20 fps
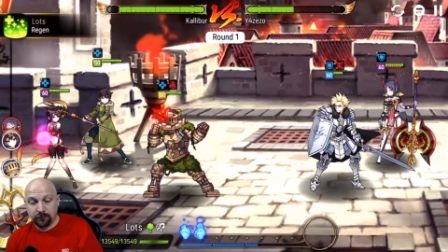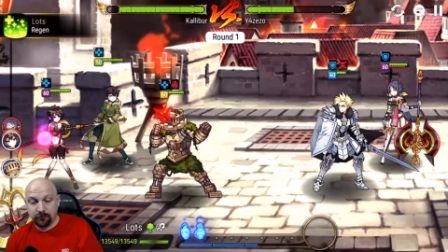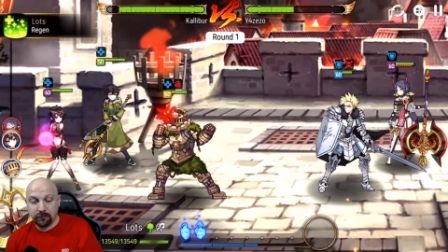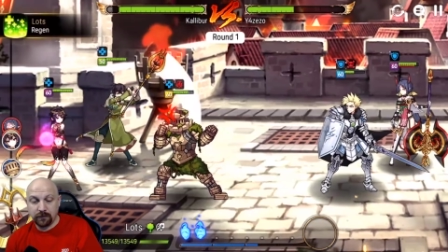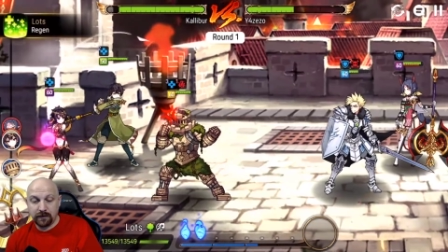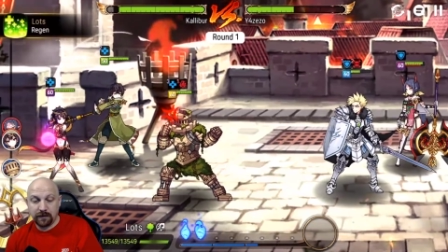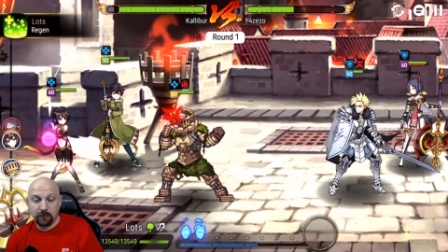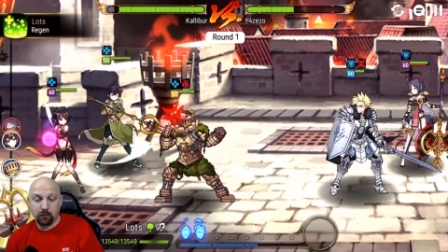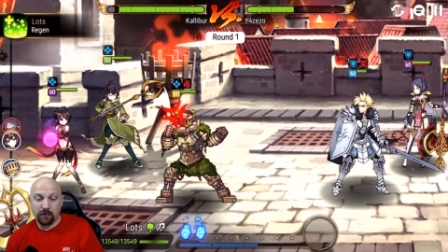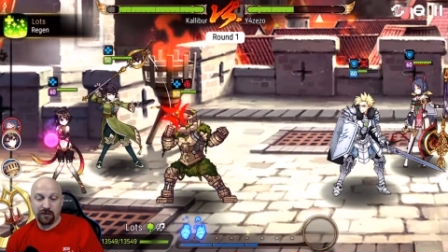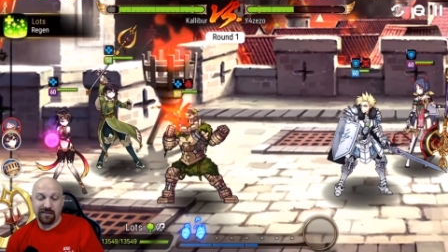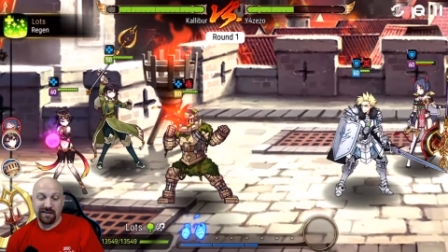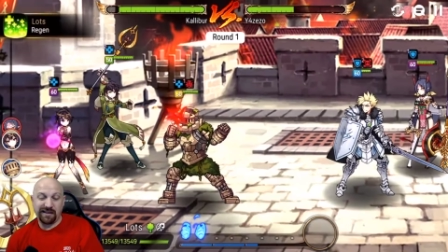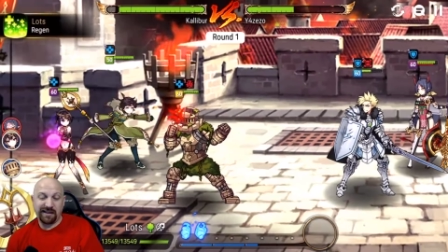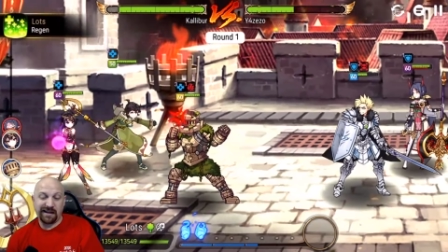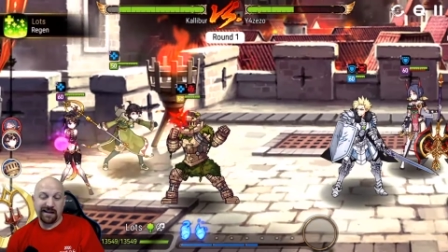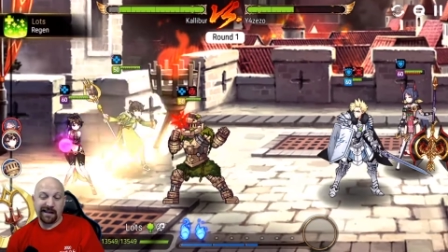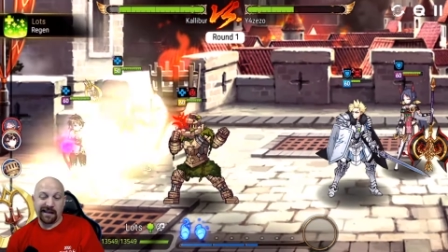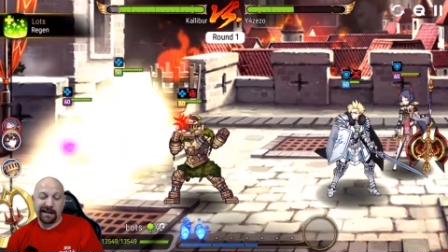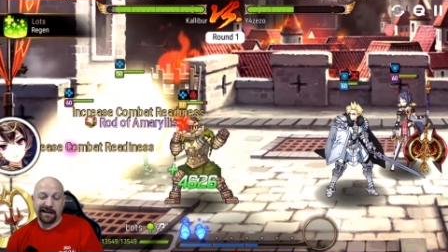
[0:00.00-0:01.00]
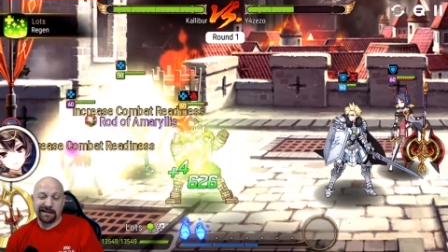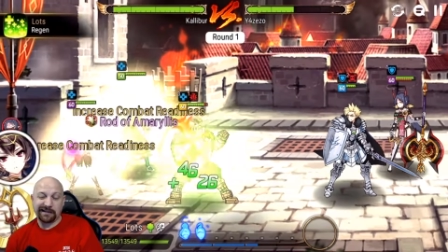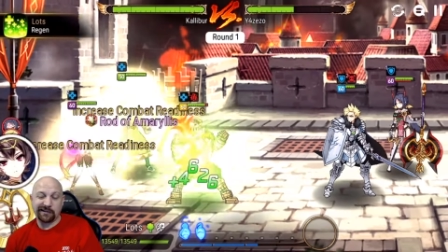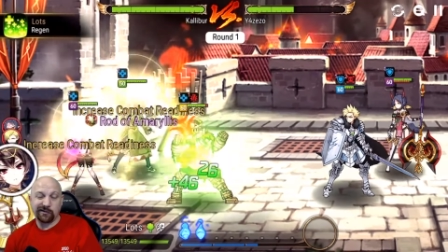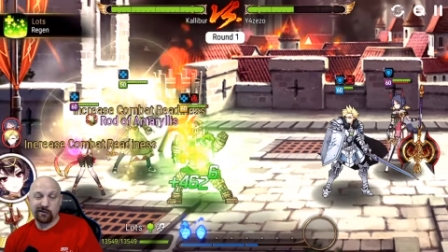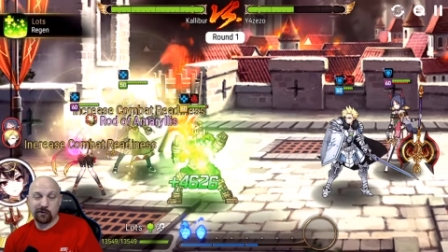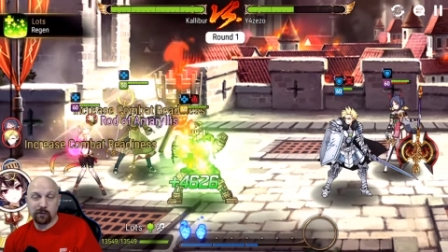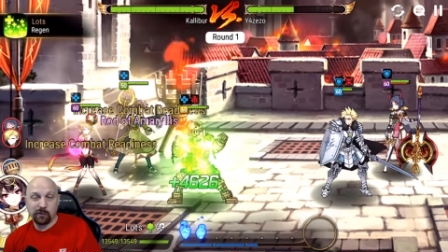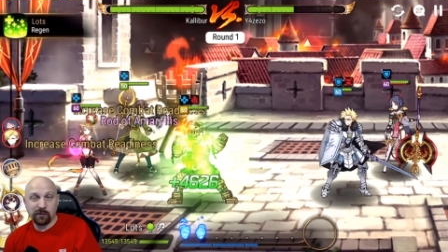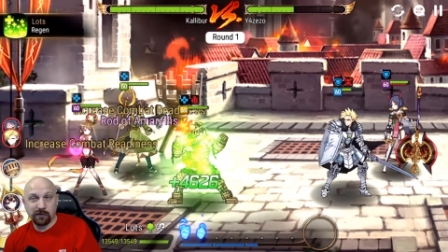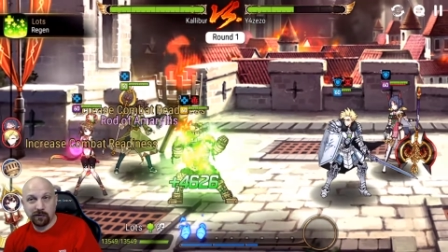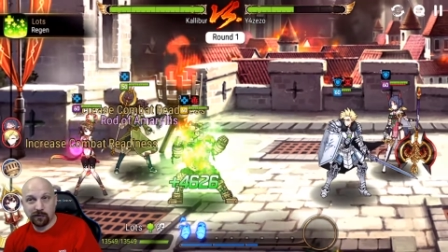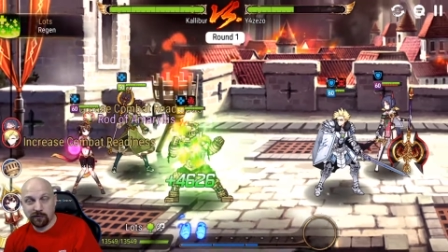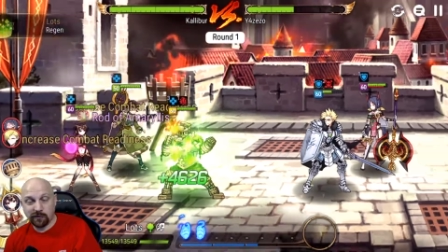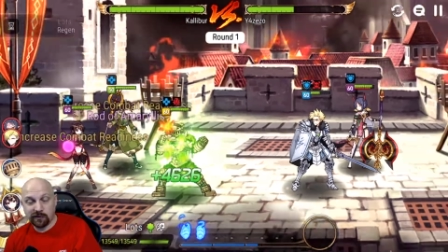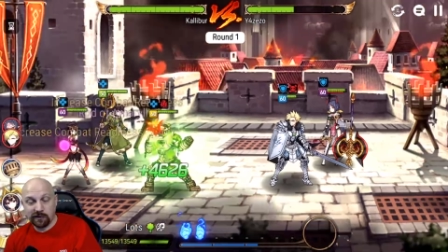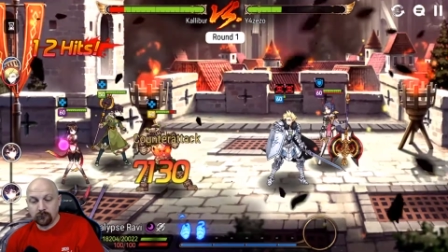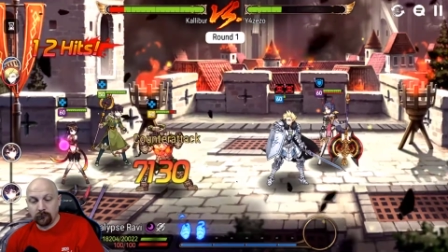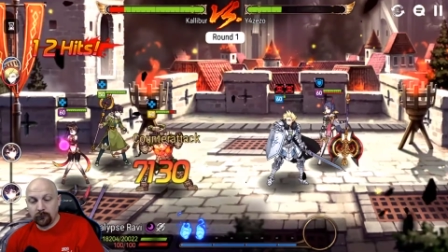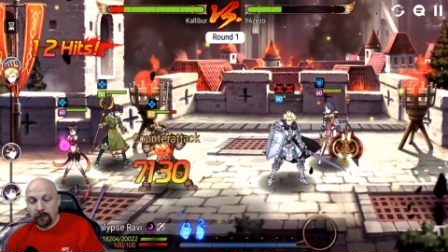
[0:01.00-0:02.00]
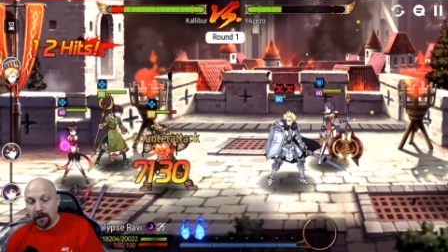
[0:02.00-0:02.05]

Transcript: And one thing I like to do with her, I